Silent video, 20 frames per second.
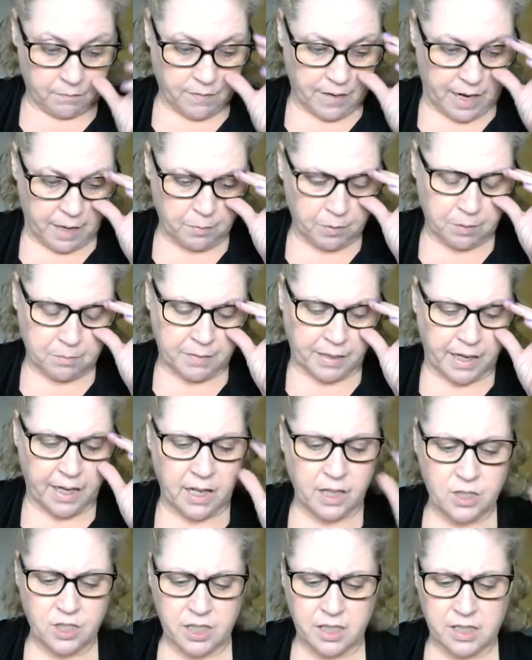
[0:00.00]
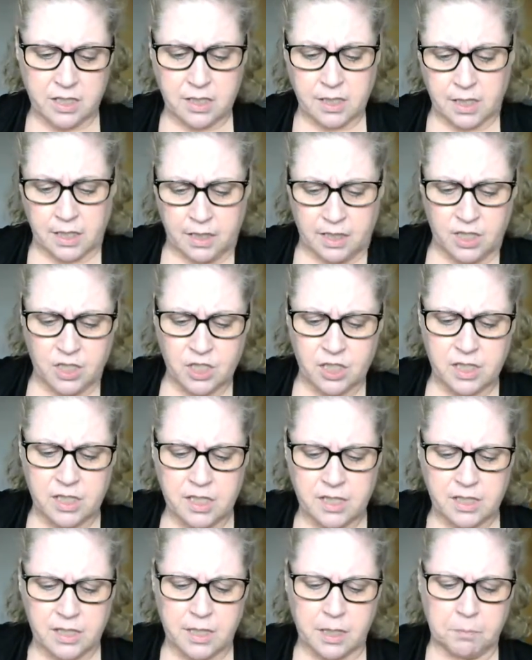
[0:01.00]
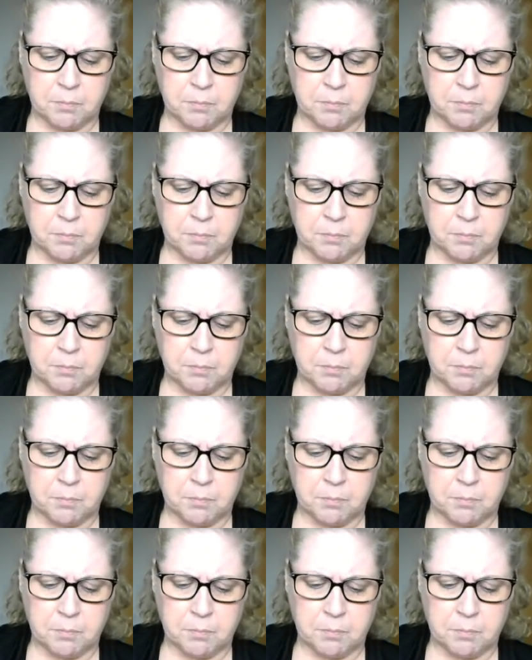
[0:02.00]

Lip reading: Fibromyalgia is a condition that's